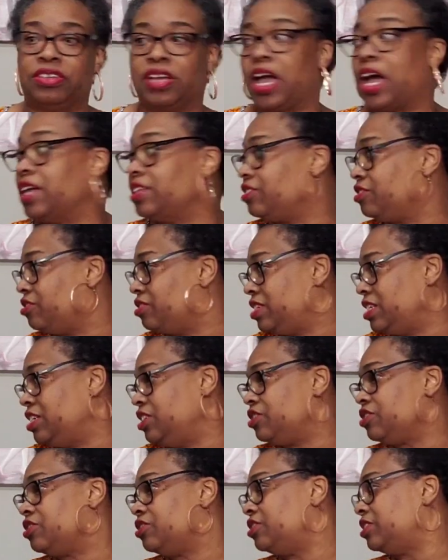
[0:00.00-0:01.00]
concert
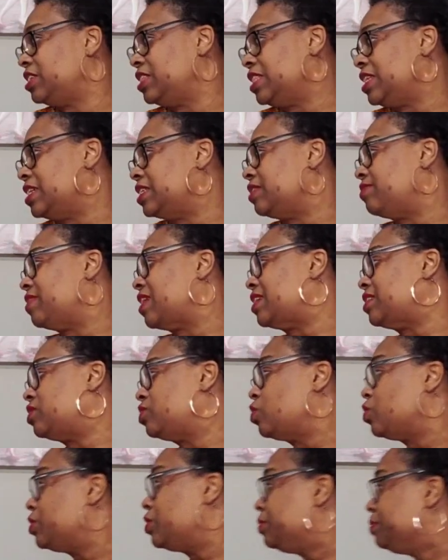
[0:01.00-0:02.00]
t-shirts and things of that
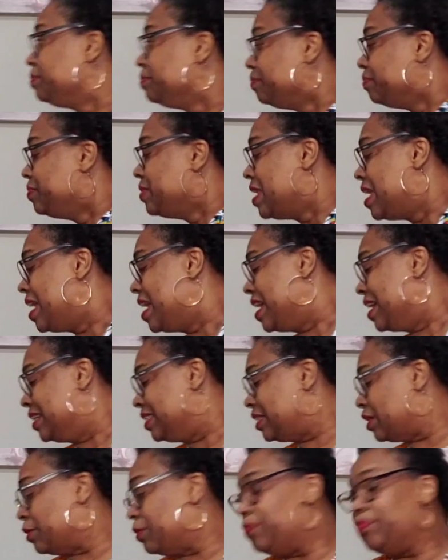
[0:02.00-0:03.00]
sort.
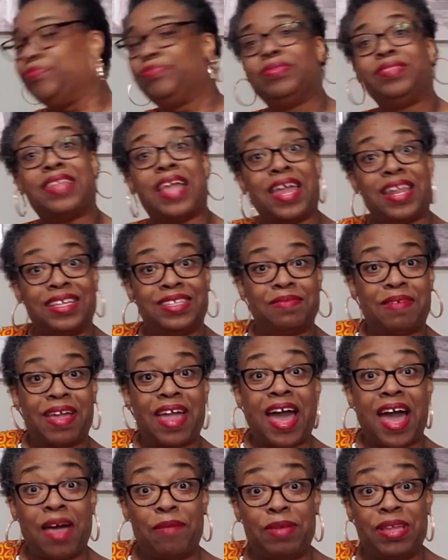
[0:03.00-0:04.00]
So that is my
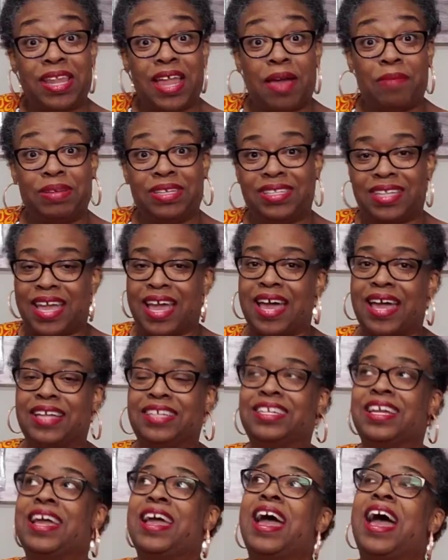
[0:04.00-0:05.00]
Hobby Lobby
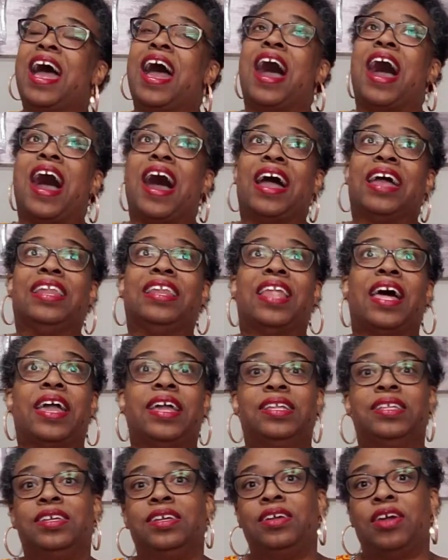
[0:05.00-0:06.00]
stash. I
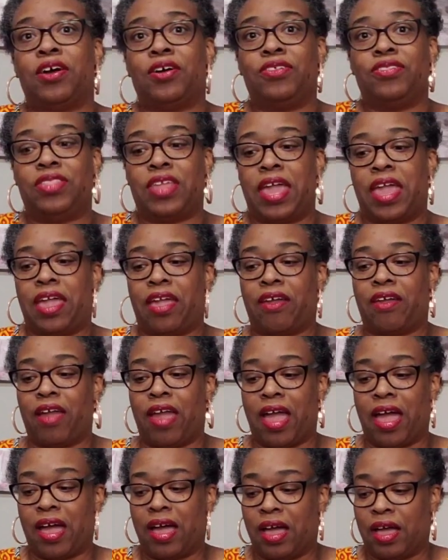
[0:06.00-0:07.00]
like to go
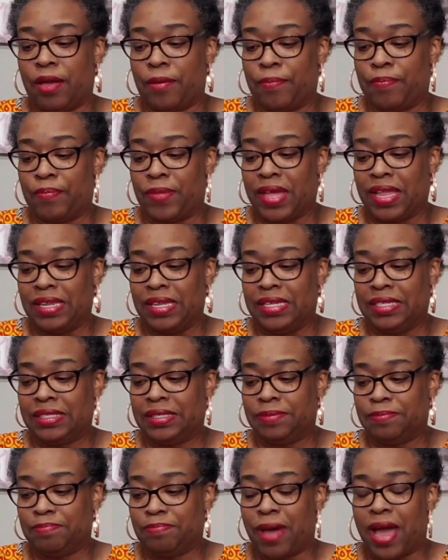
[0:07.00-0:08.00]
there, at
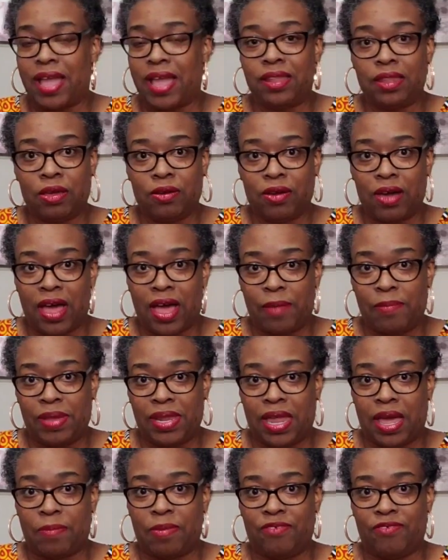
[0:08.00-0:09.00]
least my local Hobby
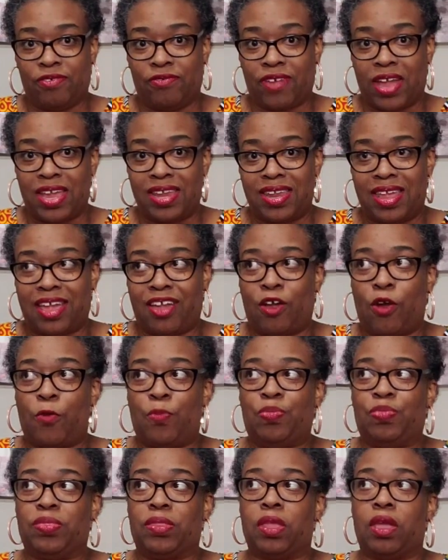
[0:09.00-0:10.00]
Lobby for right
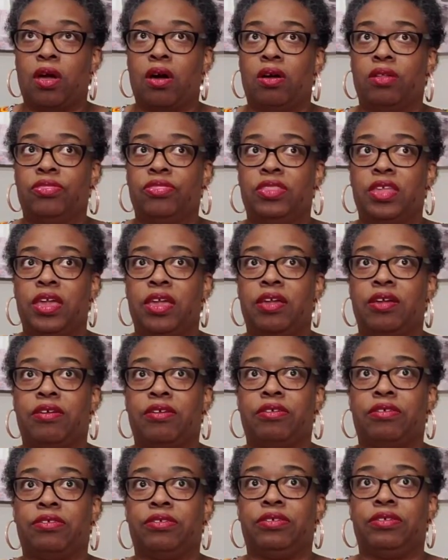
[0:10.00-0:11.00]
now,
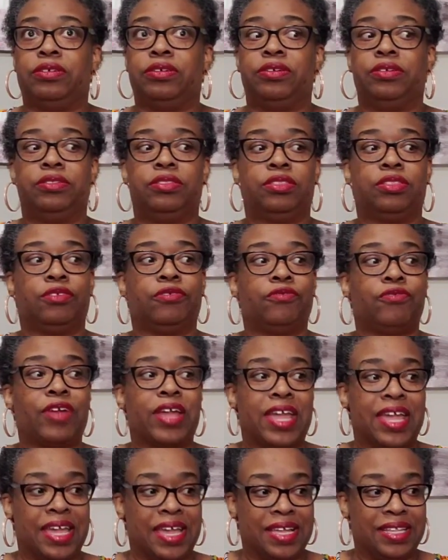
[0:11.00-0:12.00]
their
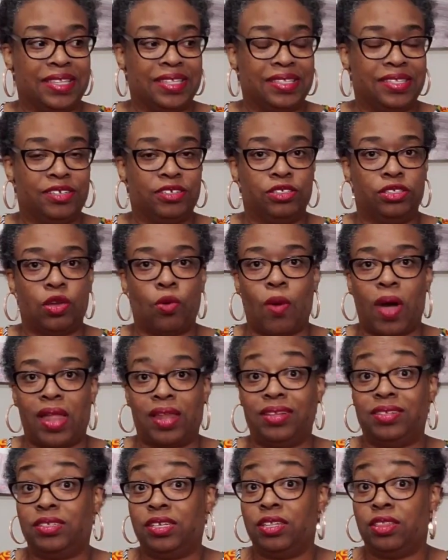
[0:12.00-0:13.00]
threads, their
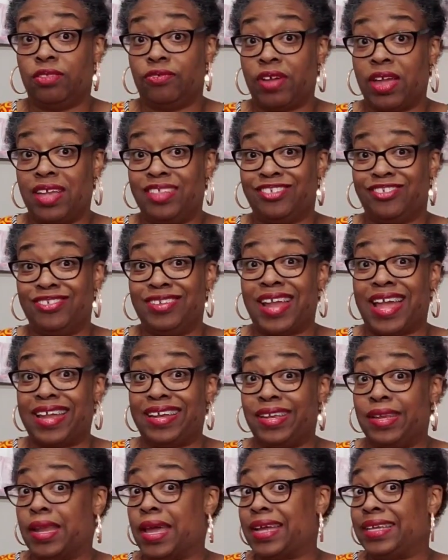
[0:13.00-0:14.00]
Sewology threads are
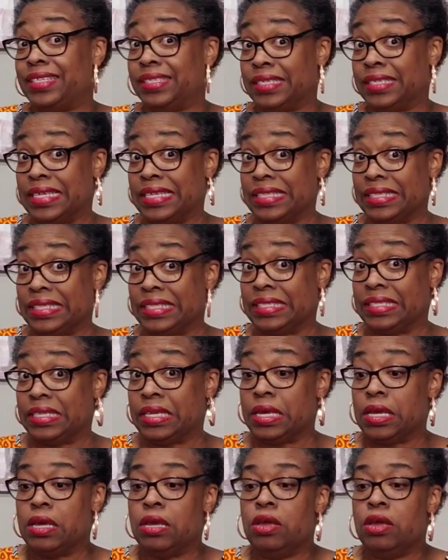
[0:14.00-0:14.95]
99 cents